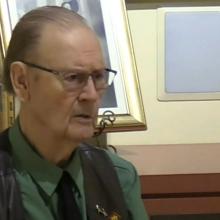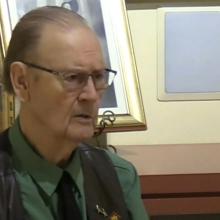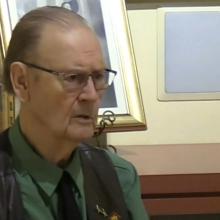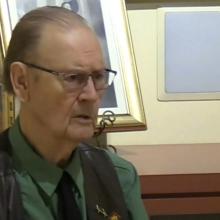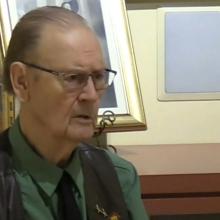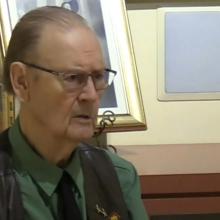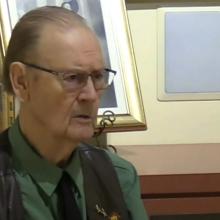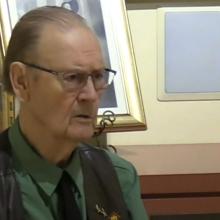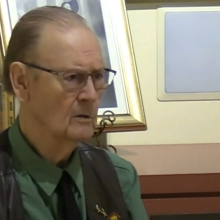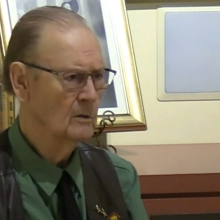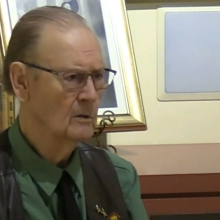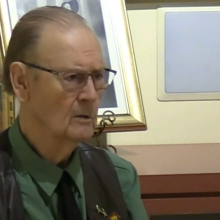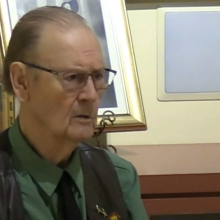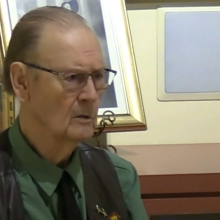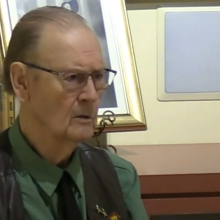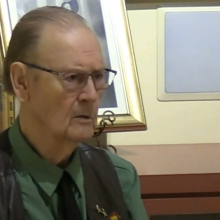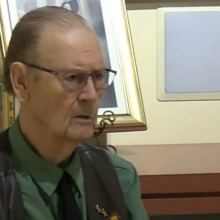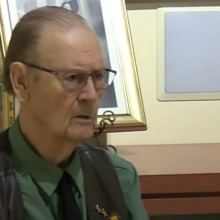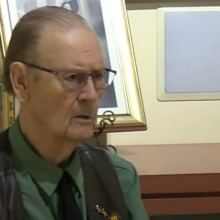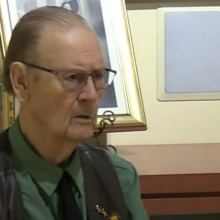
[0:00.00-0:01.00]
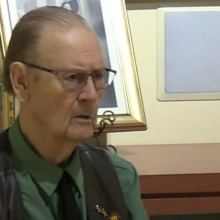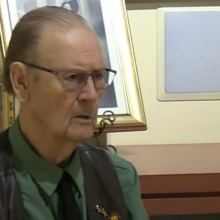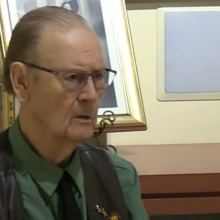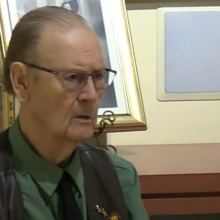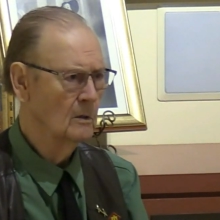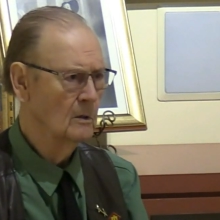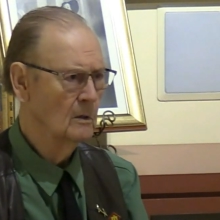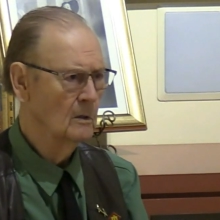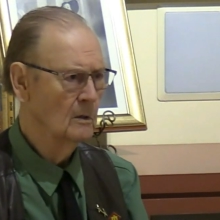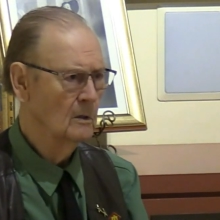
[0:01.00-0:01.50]
I went
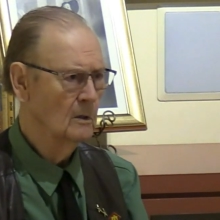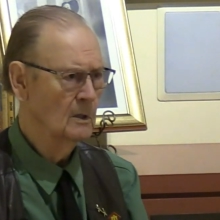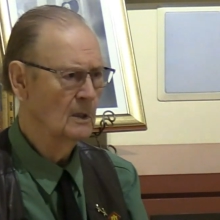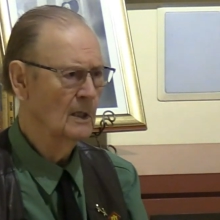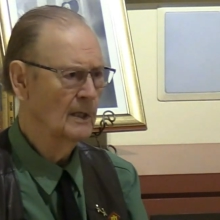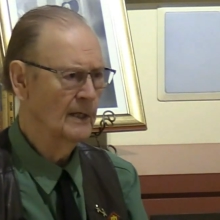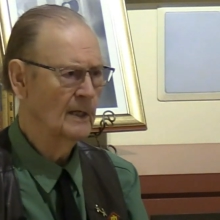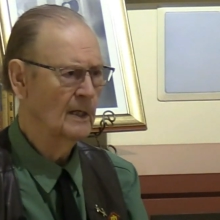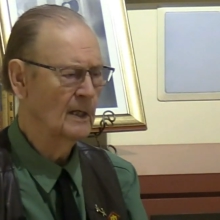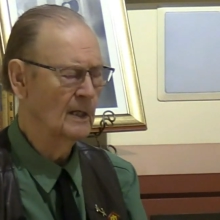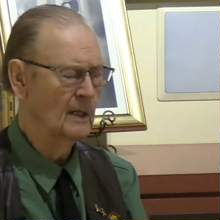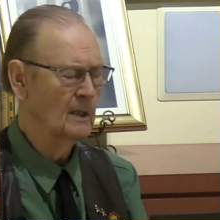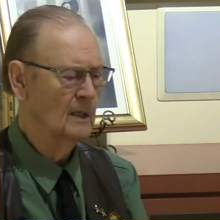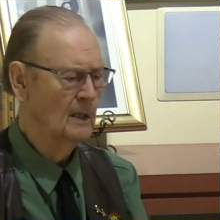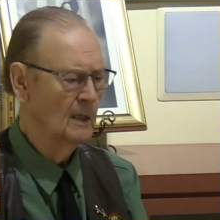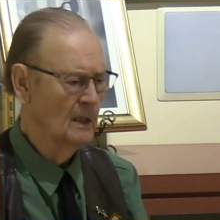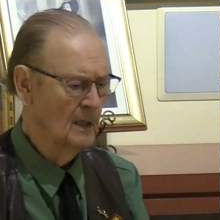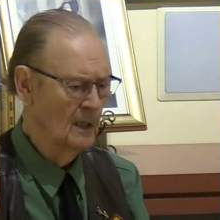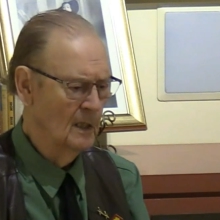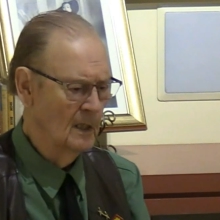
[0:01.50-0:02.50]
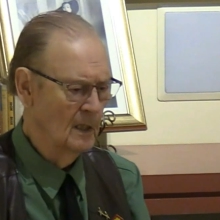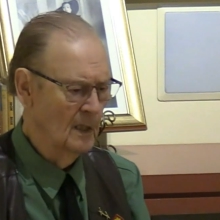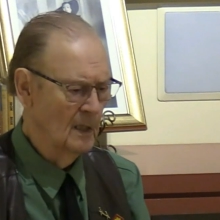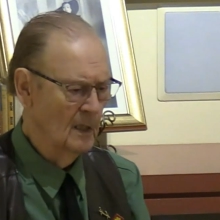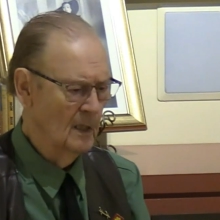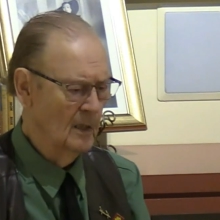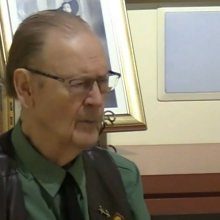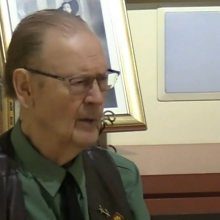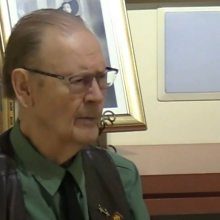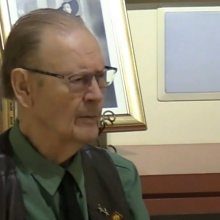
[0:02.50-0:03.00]
to Sequoyah. Yeah,
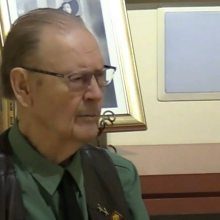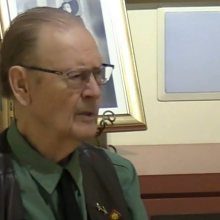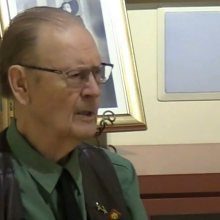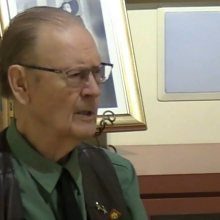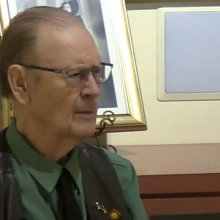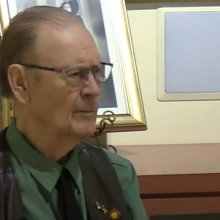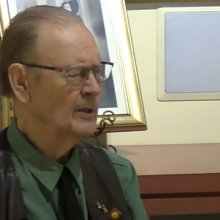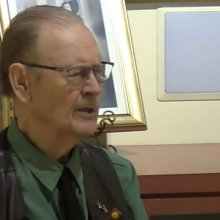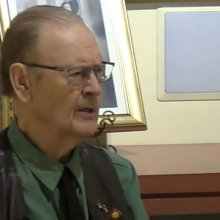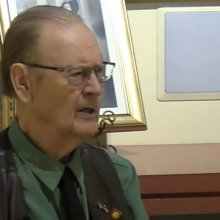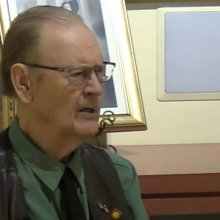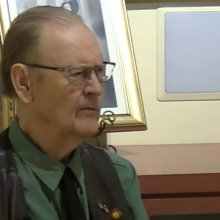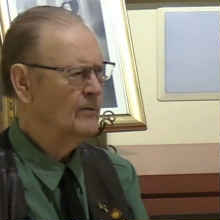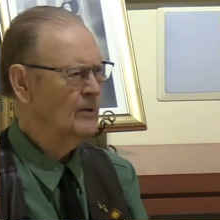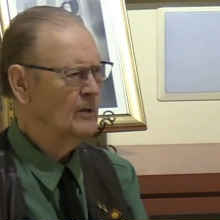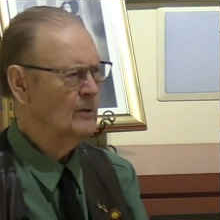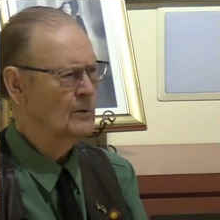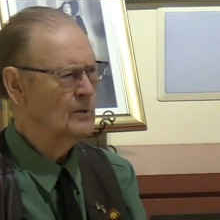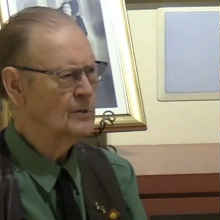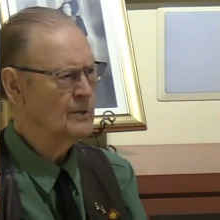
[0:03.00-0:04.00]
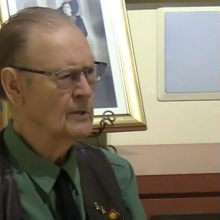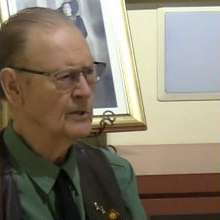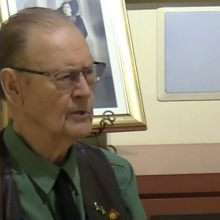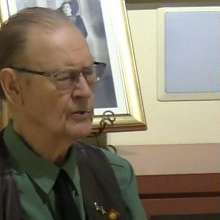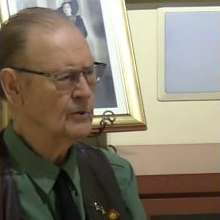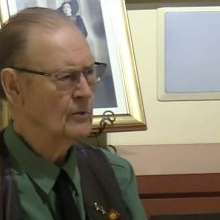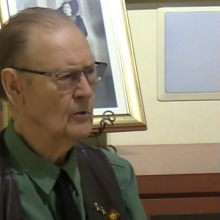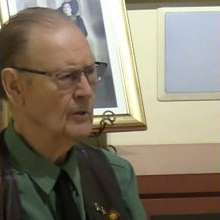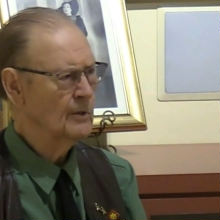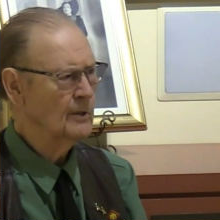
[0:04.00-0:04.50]
but McKeever was an
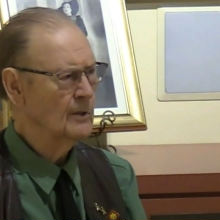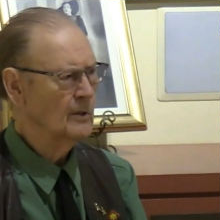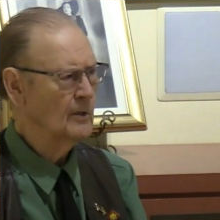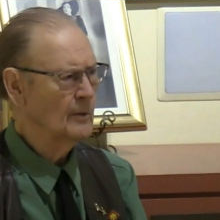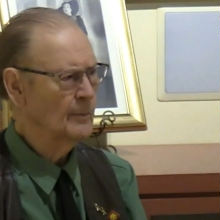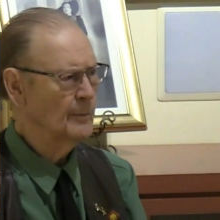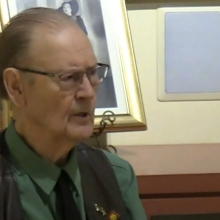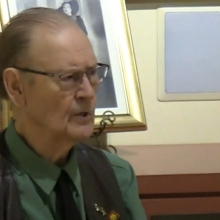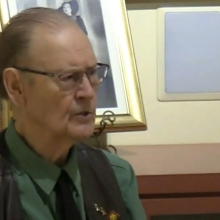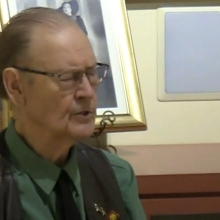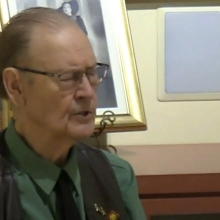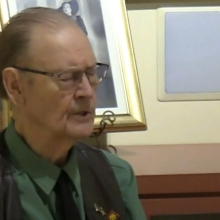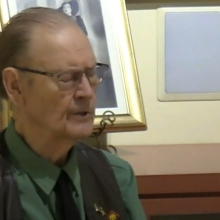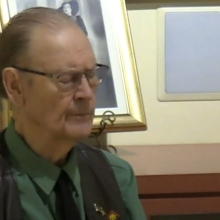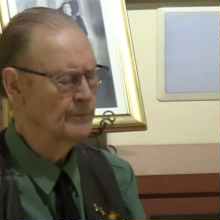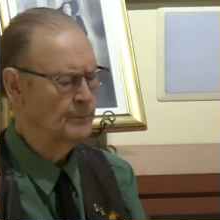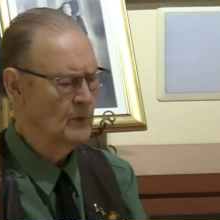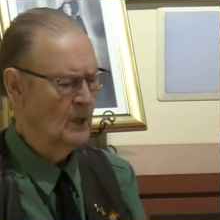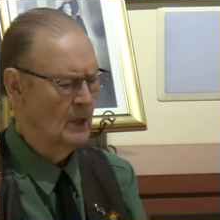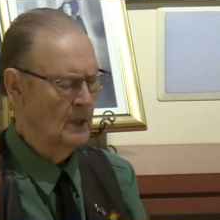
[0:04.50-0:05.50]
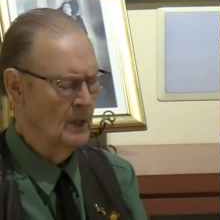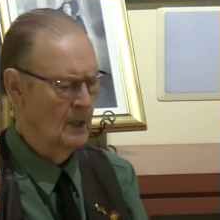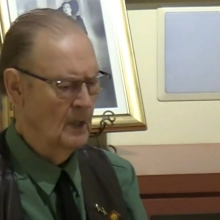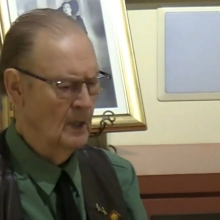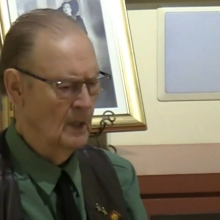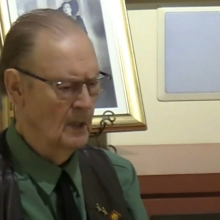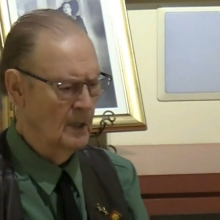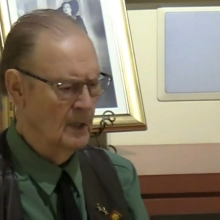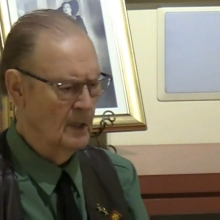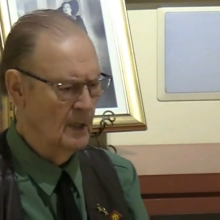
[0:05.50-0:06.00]
extraordinary person
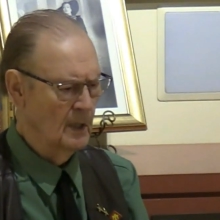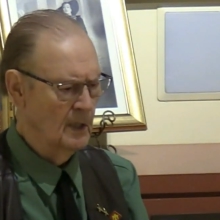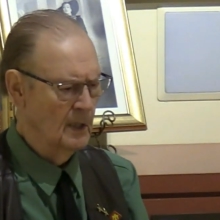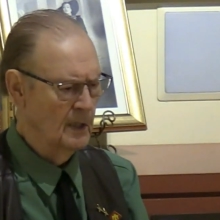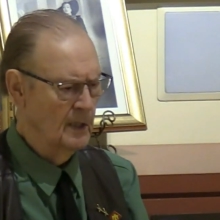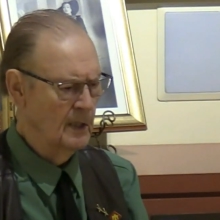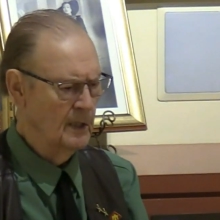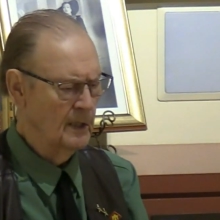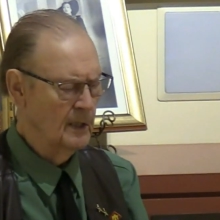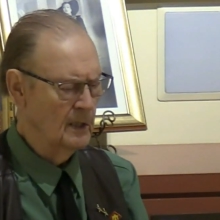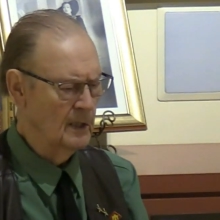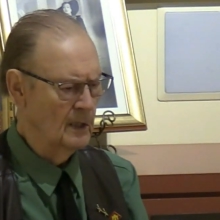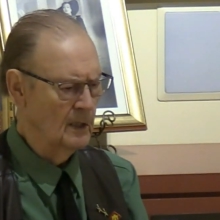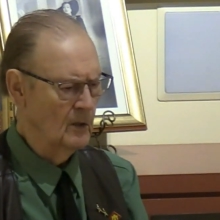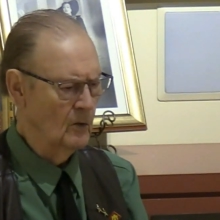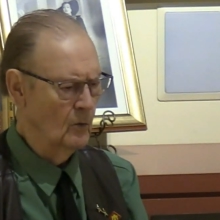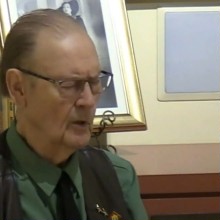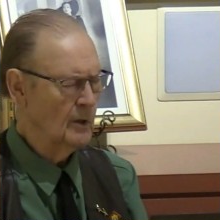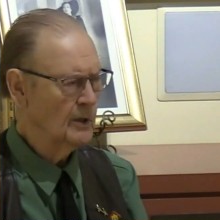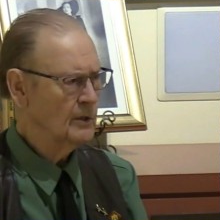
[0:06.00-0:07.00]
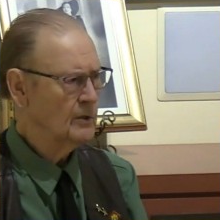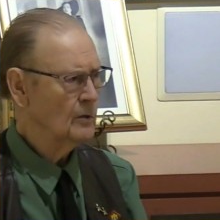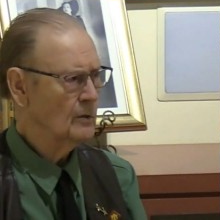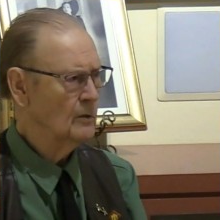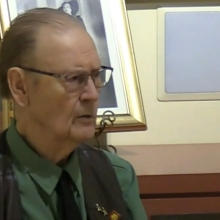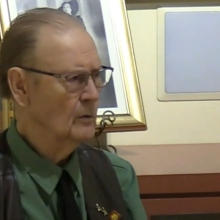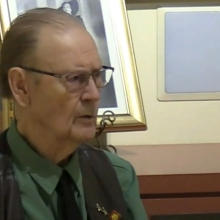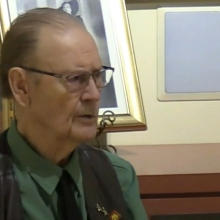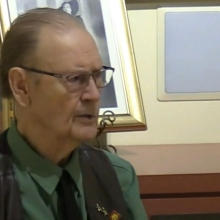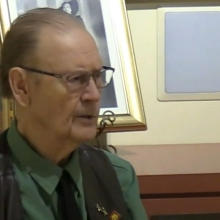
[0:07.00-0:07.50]
he uh, worked
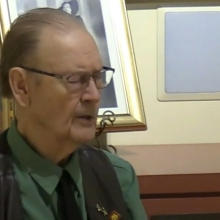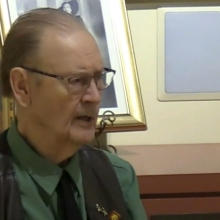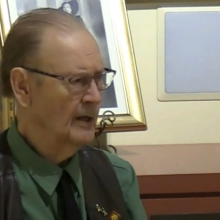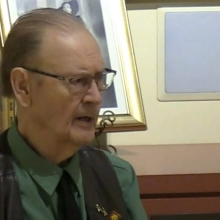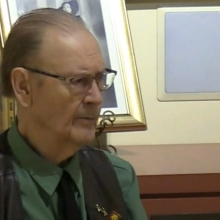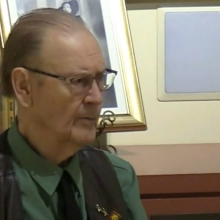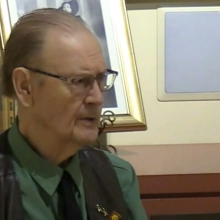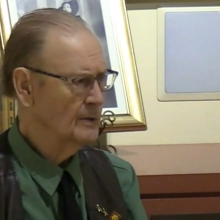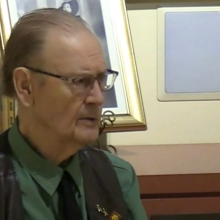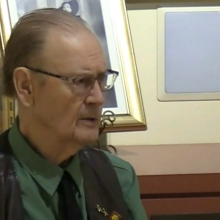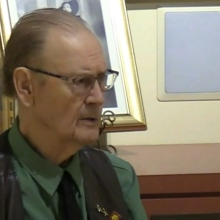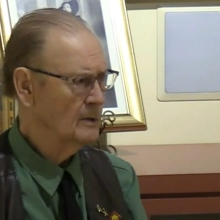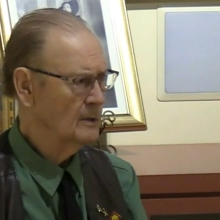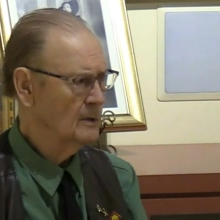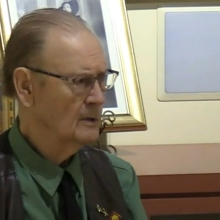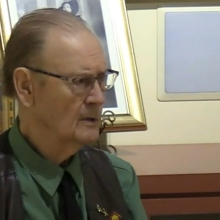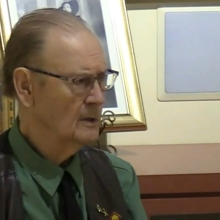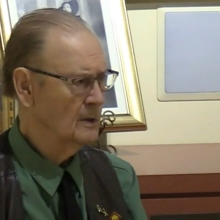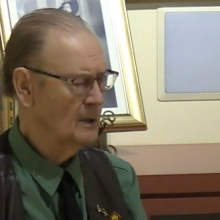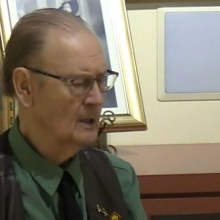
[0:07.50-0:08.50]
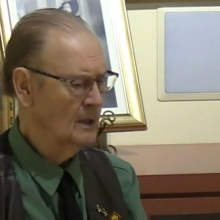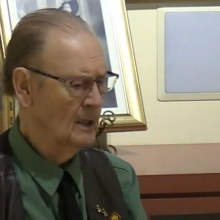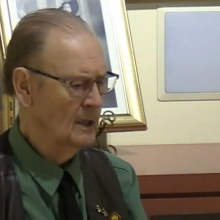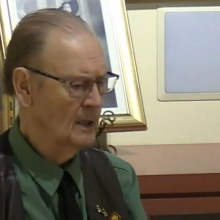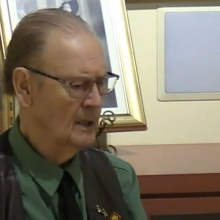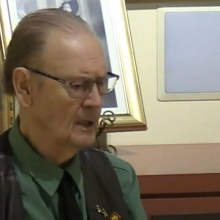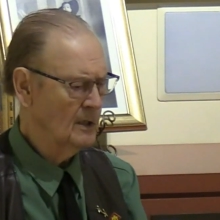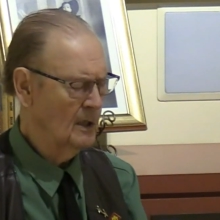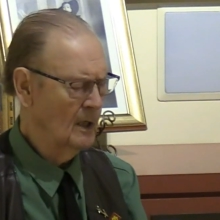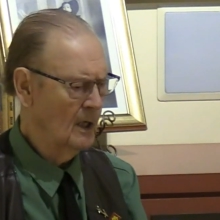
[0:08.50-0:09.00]
with Cameron
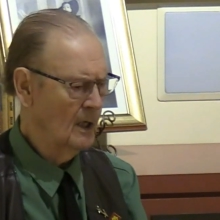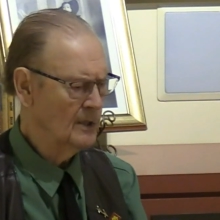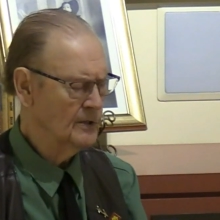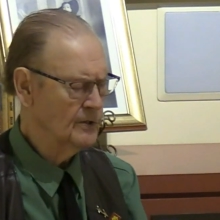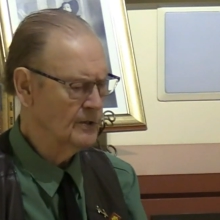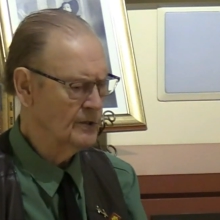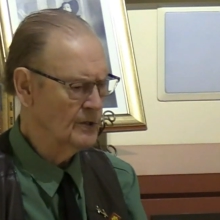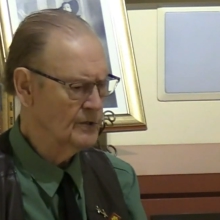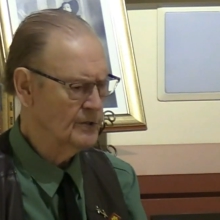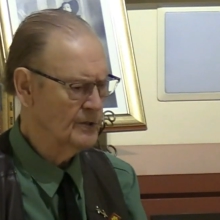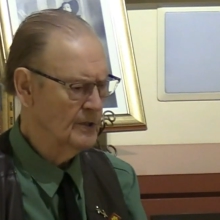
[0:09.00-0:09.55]
uh, College's